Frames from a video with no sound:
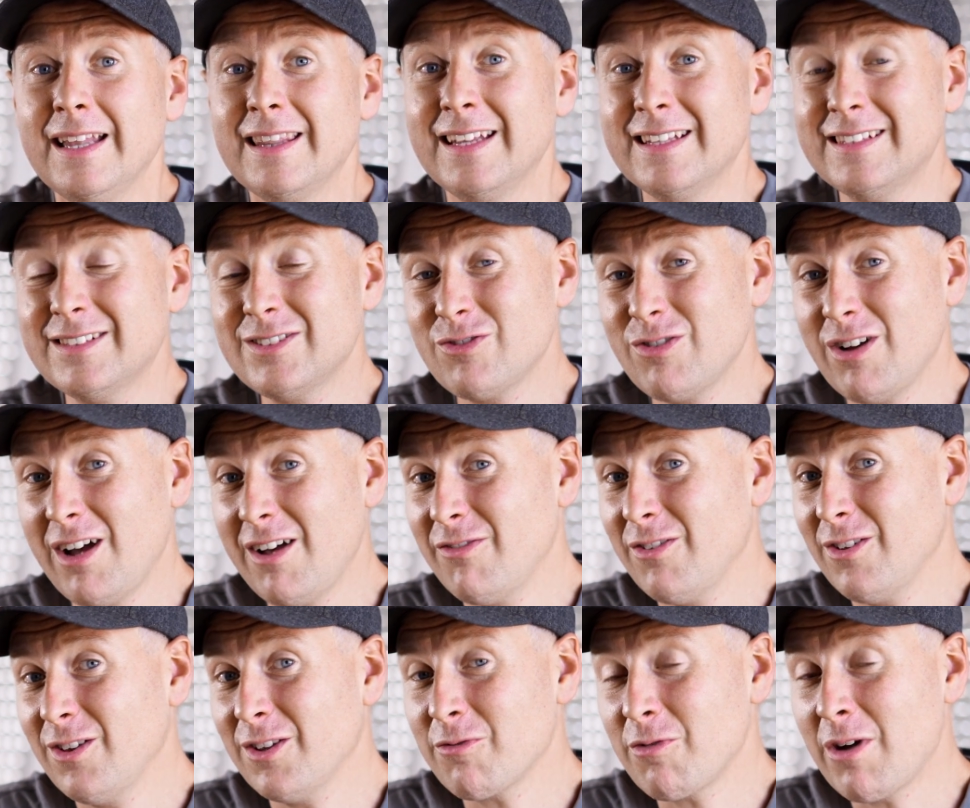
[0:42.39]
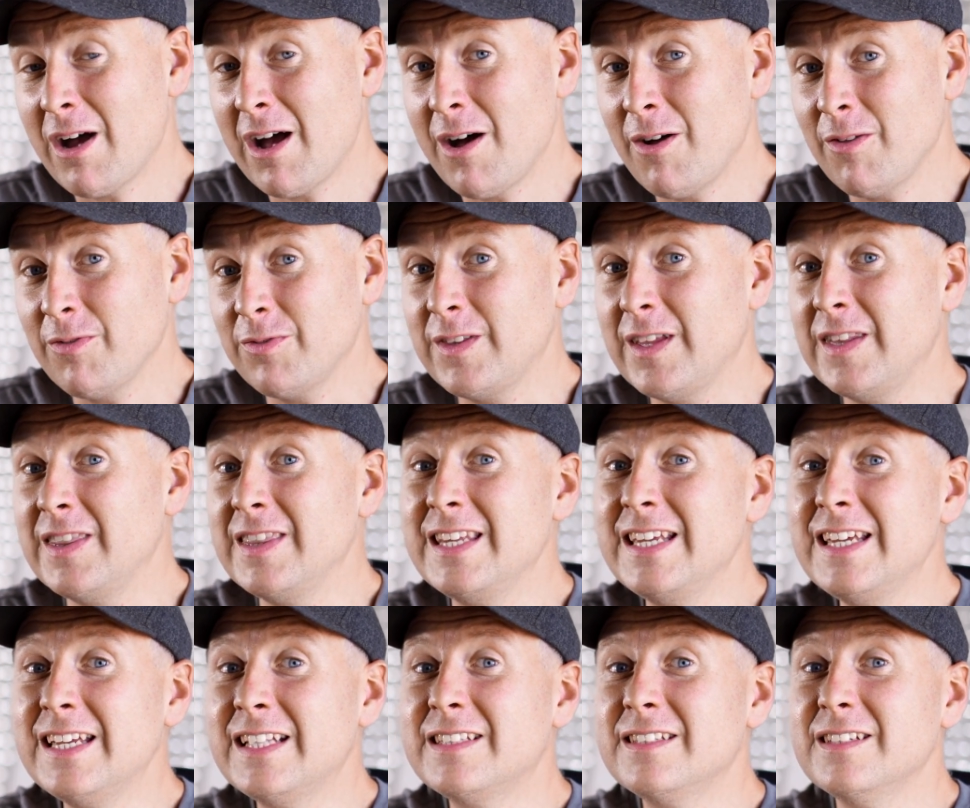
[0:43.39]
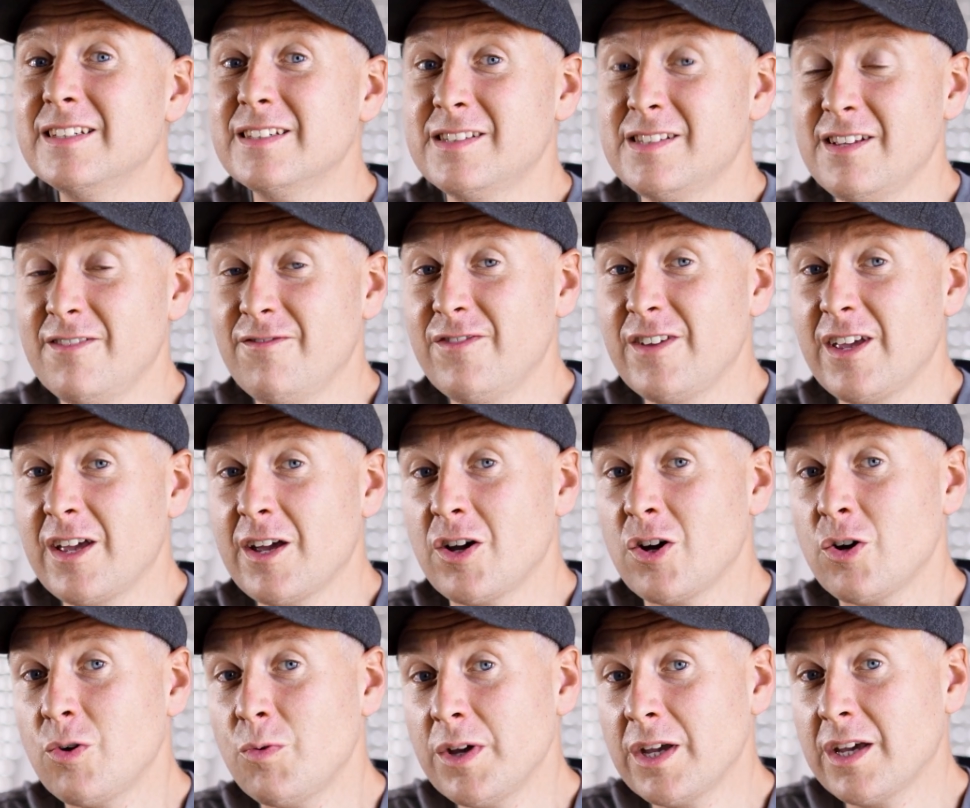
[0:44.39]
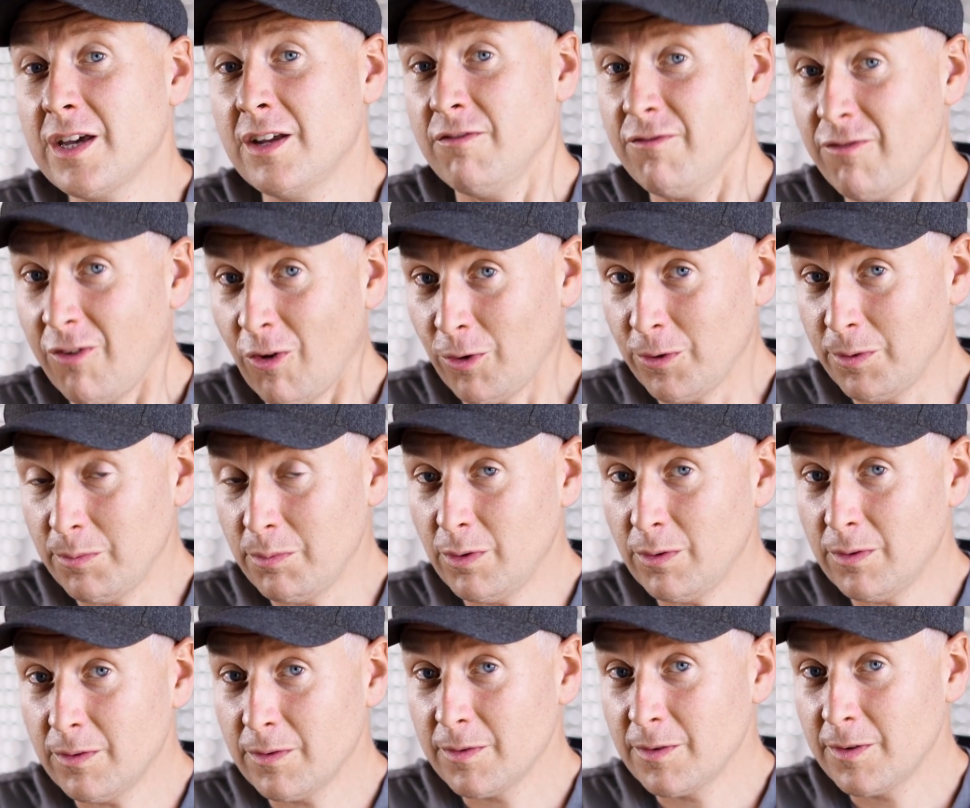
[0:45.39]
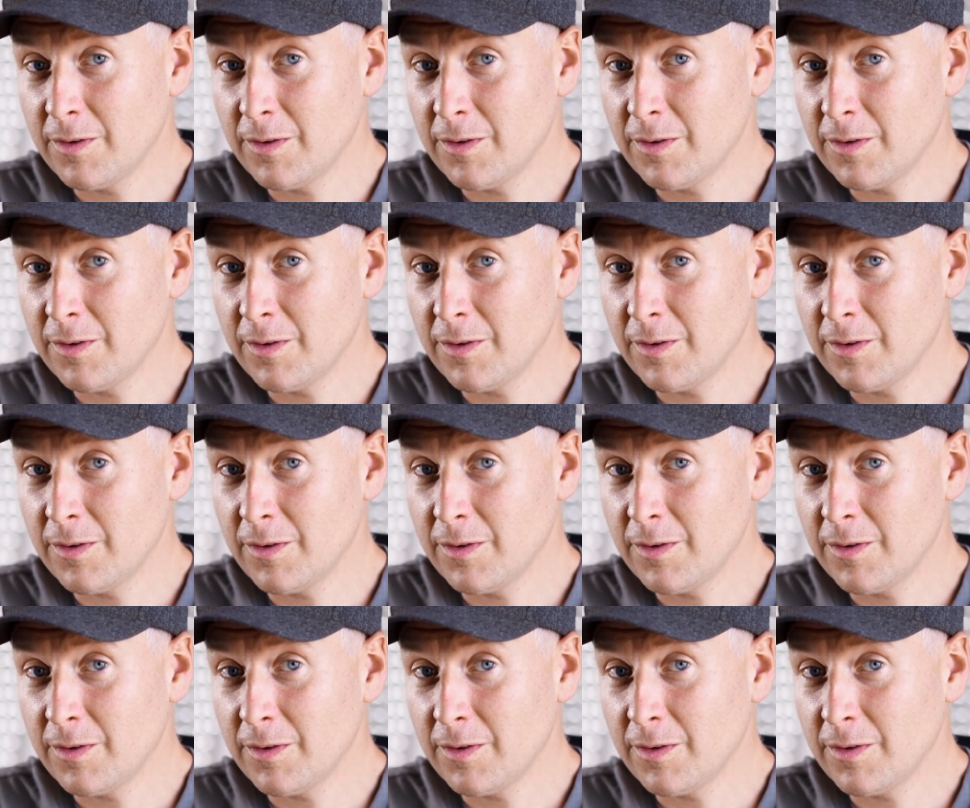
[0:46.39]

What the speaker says: that travel around, that need something quick and foldable.